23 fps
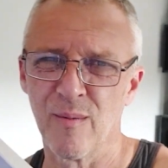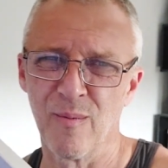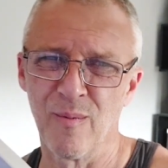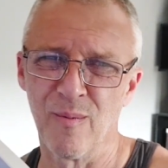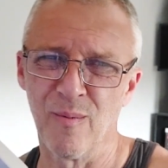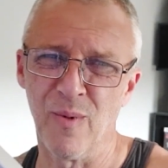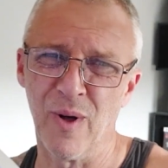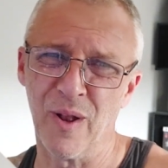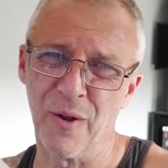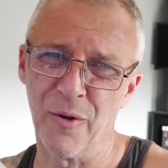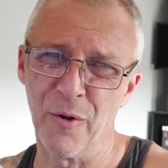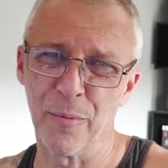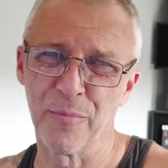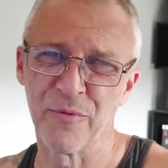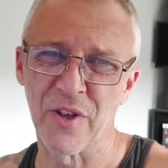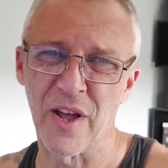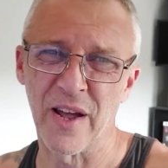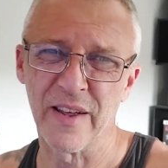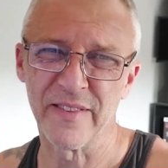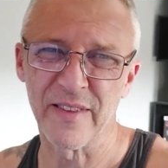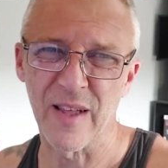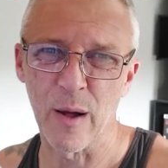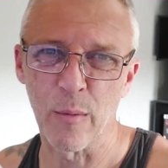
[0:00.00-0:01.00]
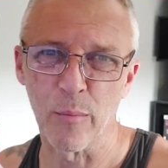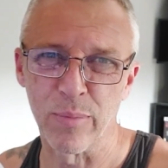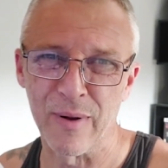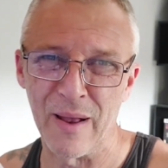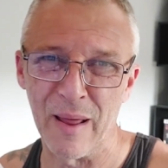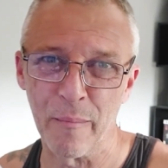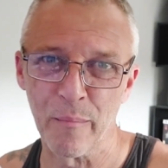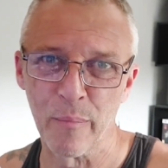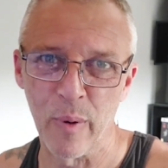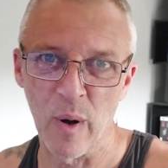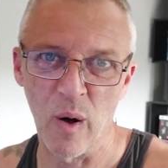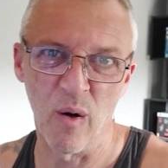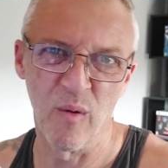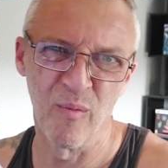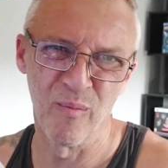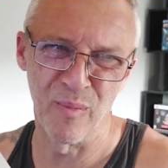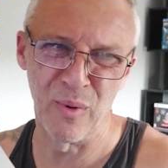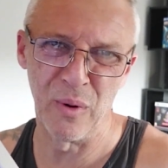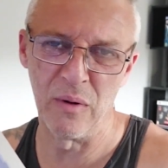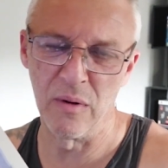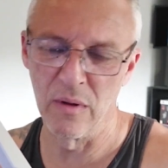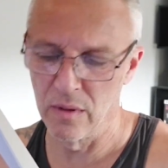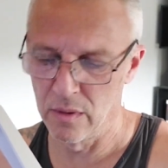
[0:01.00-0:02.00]
Well, an upside down plant pot,
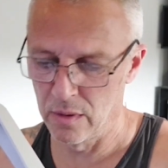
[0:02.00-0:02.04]
but